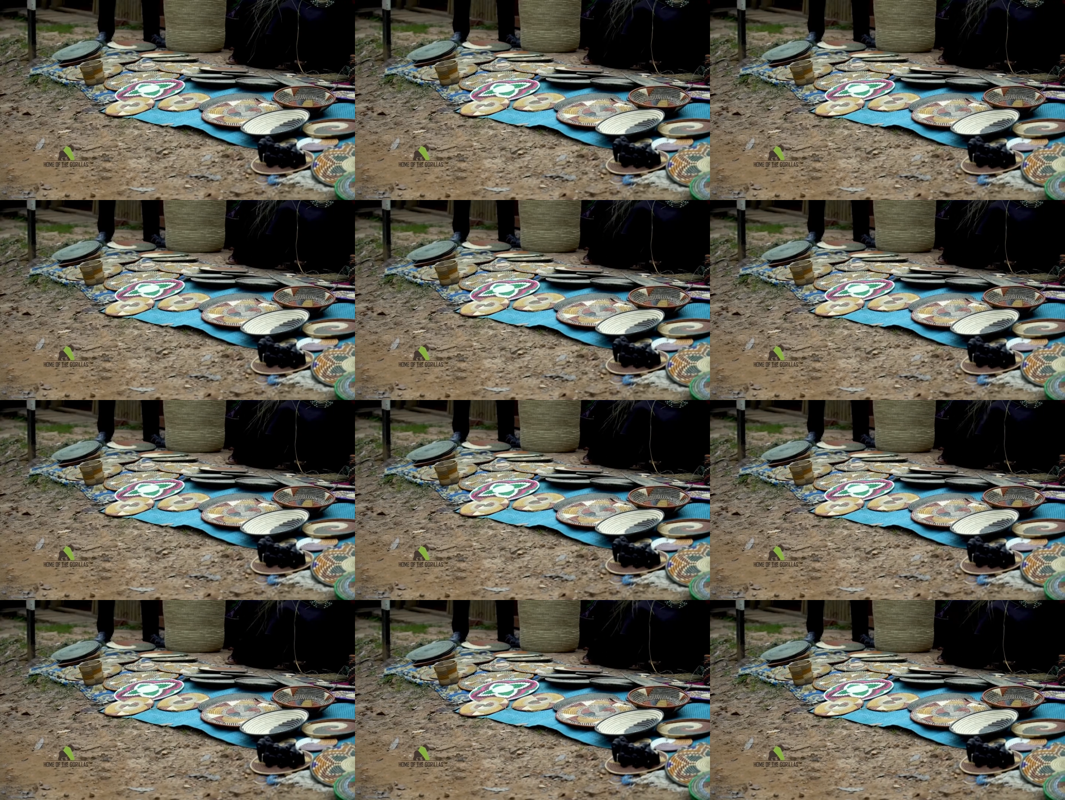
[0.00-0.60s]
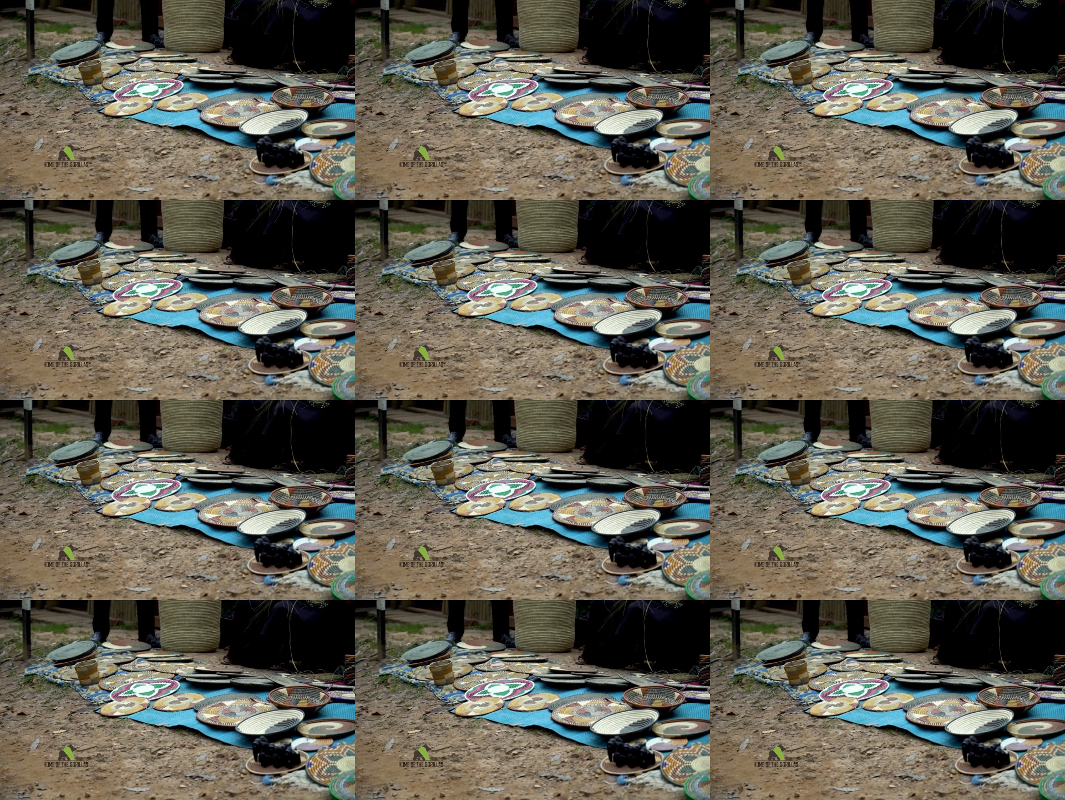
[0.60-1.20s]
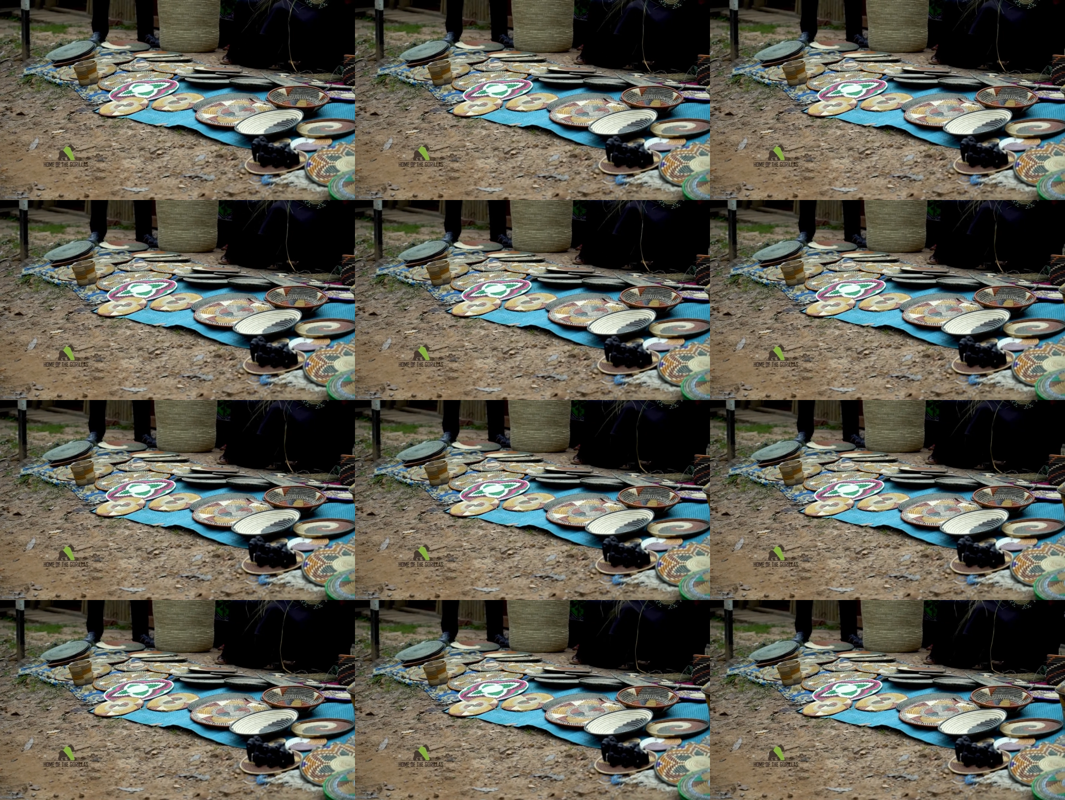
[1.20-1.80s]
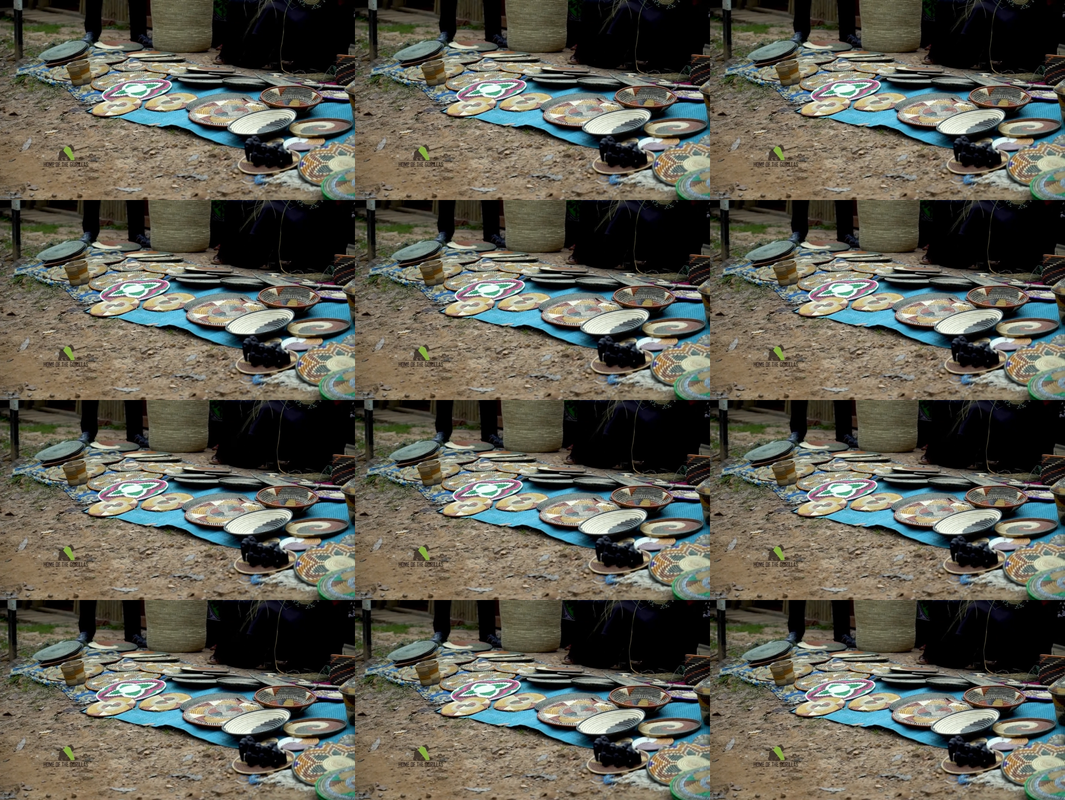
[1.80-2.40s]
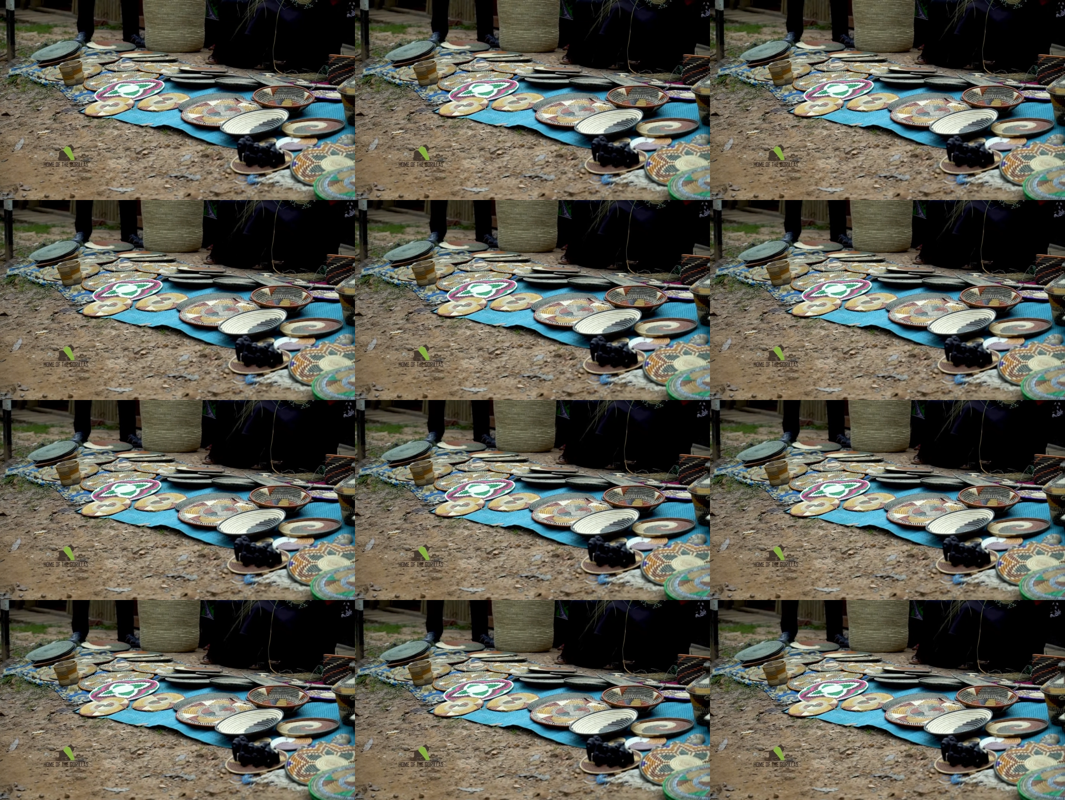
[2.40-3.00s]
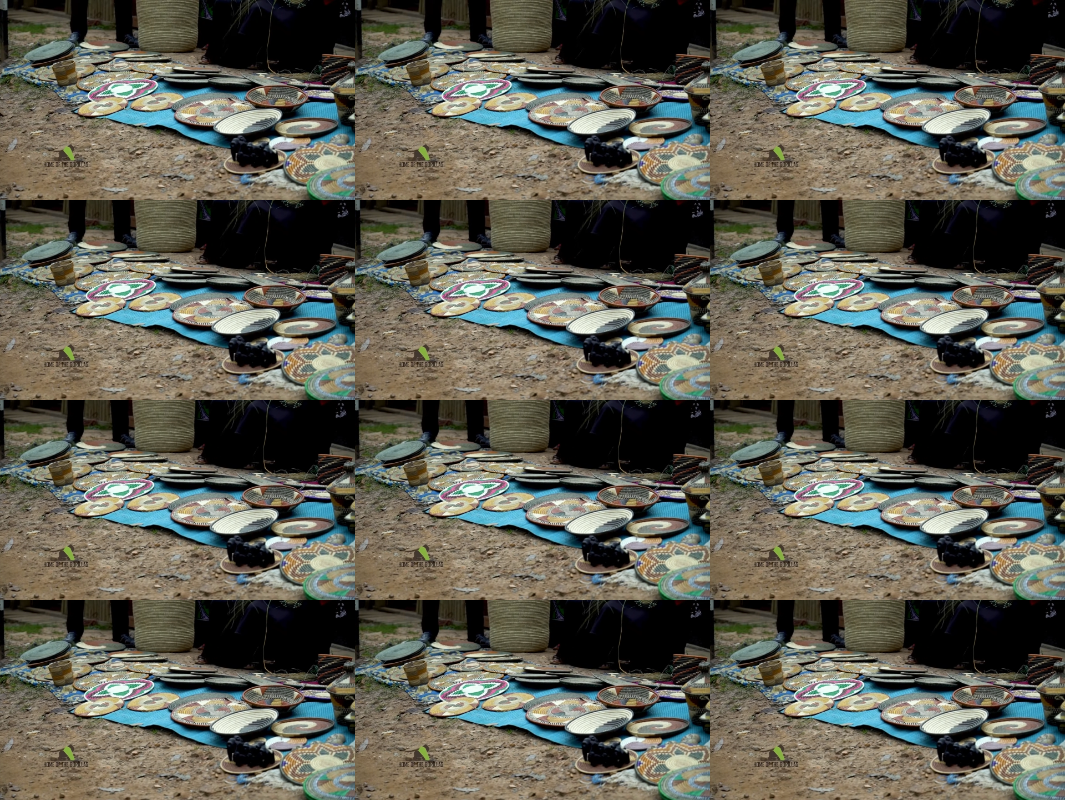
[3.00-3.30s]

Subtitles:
No face is visible, so there are no lips to read.